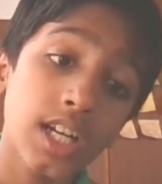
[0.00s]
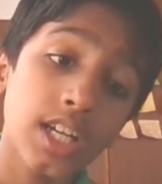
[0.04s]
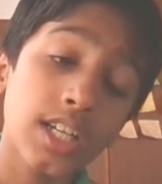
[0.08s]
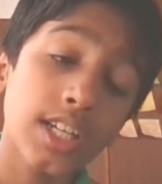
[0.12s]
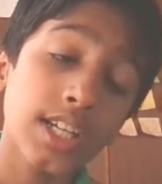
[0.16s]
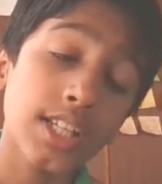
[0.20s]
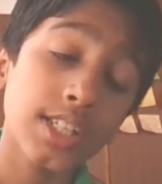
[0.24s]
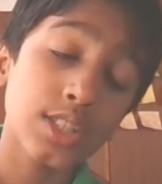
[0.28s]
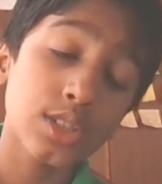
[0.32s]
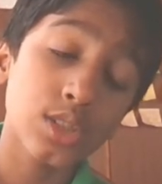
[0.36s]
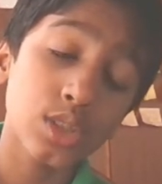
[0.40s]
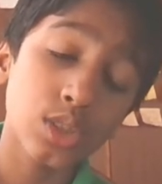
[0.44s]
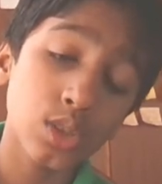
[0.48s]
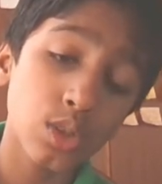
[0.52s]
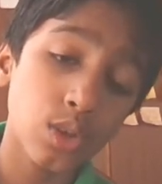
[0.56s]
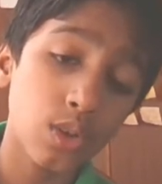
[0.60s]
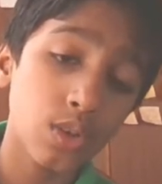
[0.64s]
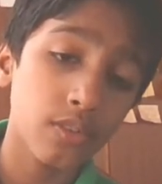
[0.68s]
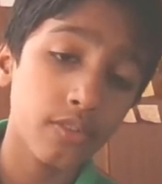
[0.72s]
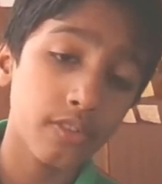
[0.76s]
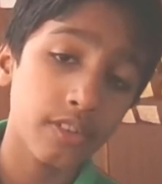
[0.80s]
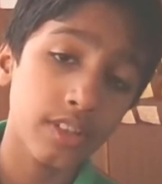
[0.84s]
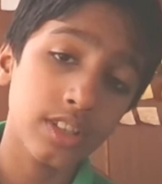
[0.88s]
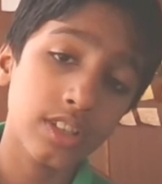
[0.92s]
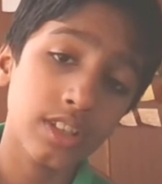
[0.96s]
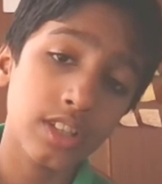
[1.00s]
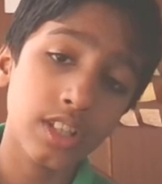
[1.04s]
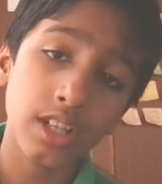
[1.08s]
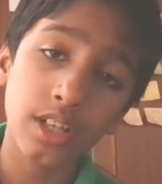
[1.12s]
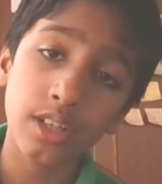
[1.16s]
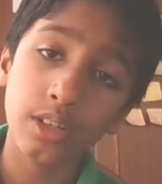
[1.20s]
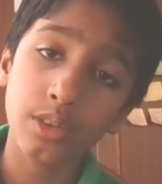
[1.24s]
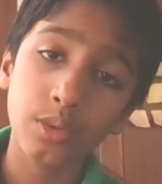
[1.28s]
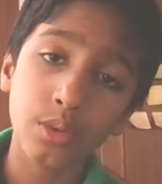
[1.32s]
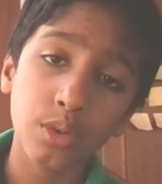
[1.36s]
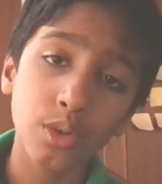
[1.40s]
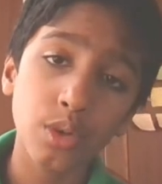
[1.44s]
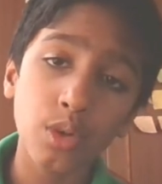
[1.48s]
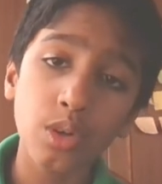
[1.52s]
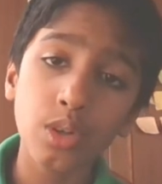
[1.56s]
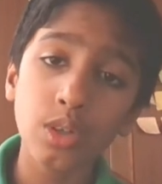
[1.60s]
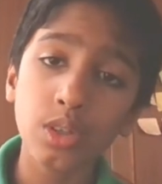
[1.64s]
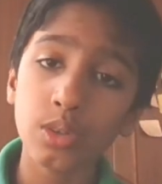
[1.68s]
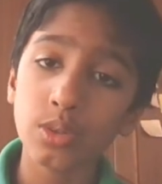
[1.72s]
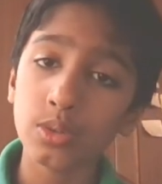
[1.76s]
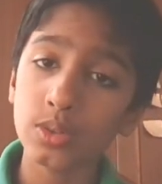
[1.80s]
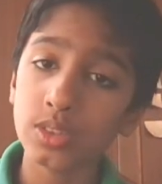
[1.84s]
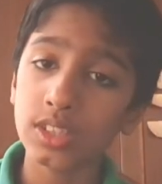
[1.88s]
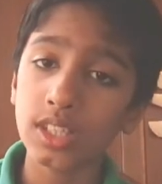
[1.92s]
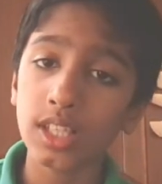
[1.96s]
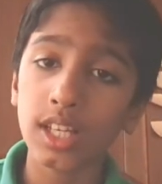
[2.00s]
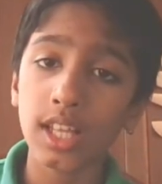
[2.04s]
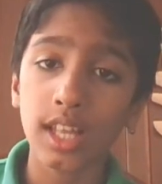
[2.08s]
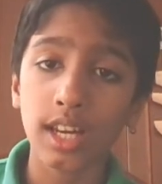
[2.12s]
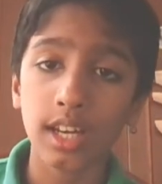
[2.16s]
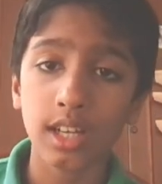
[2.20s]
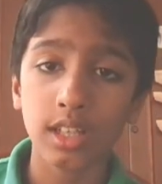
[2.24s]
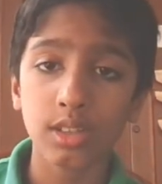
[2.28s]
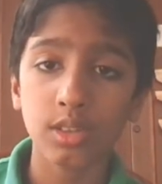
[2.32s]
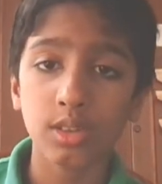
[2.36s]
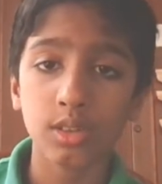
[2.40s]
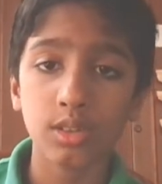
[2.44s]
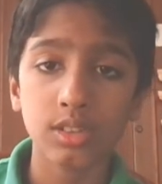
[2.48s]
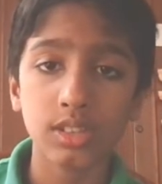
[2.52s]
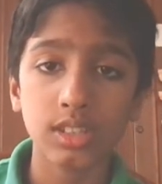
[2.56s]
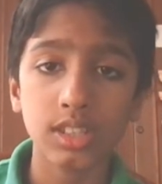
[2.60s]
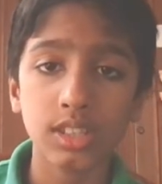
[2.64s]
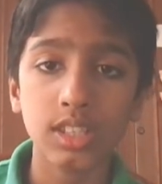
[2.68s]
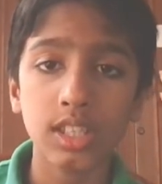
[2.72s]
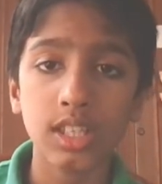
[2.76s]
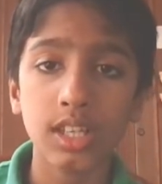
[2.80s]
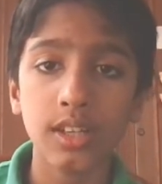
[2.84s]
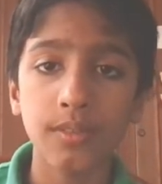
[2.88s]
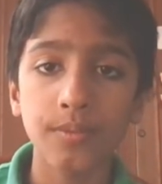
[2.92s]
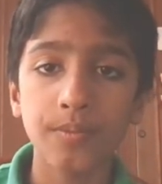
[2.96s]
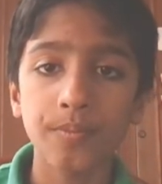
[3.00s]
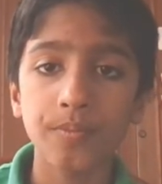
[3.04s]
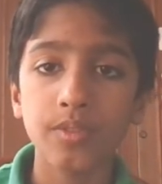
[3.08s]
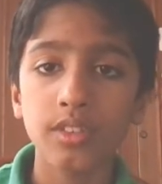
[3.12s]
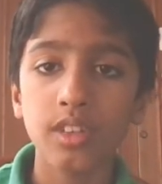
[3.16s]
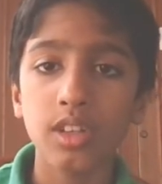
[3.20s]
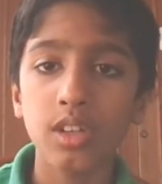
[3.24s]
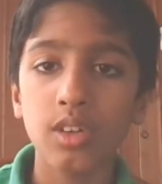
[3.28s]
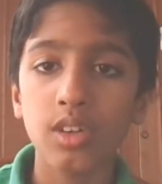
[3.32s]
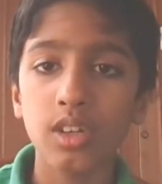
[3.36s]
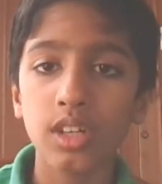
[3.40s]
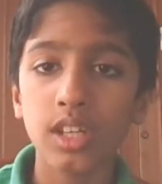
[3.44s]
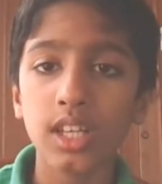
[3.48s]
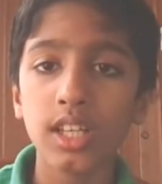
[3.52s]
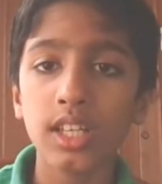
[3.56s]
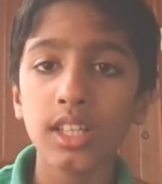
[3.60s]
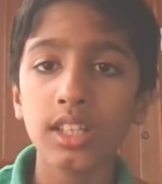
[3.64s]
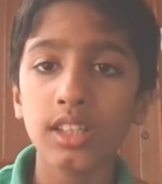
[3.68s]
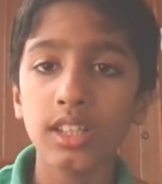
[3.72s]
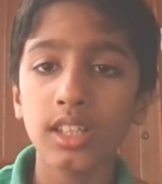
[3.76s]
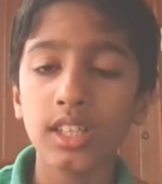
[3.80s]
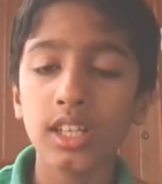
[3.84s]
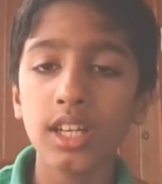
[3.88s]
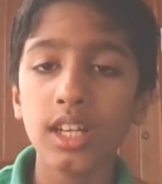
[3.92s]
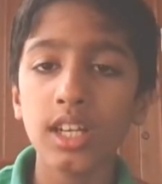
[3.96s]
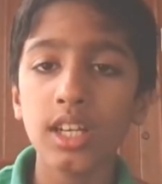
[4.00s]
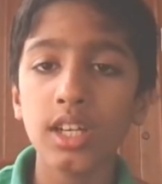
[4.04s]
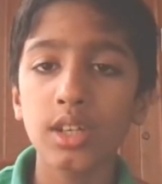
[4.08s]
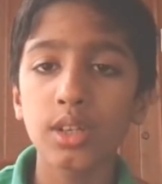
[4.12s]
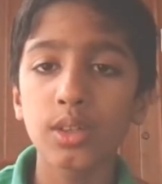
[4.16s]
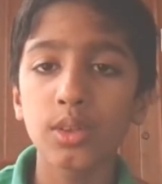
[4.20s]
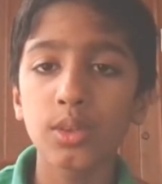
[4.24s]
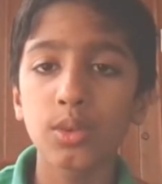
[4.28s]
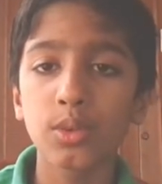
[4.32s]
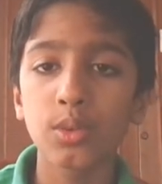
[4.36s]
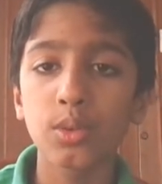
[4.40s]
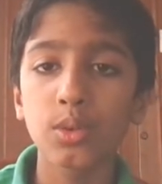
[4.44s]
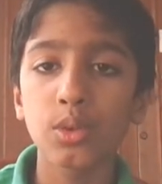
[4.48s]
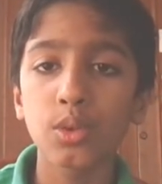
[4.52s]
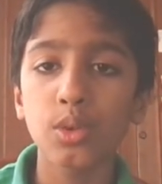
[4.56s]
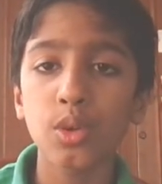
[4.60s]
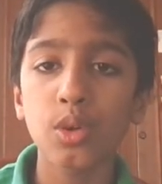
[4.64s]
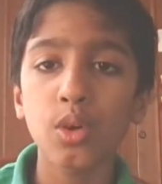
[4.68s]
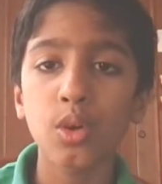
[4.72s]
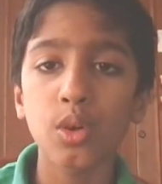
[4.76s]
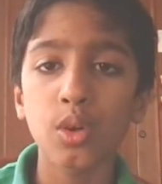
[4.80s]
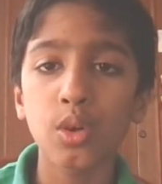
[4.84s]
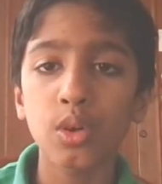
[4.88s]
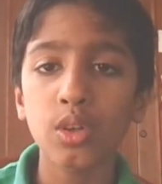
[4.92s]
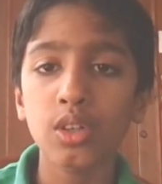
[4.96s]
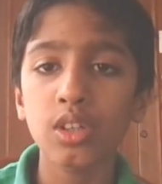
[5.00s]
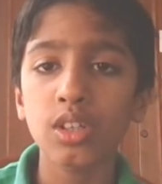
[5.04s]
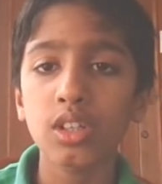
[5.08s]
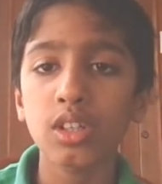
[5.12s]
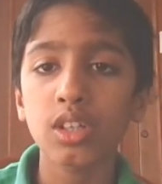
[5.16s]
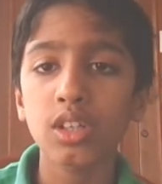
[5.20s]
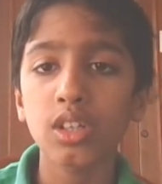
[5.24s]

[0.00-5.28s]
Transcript: dissolved. They do not use the direct oxygen. Okay, they do not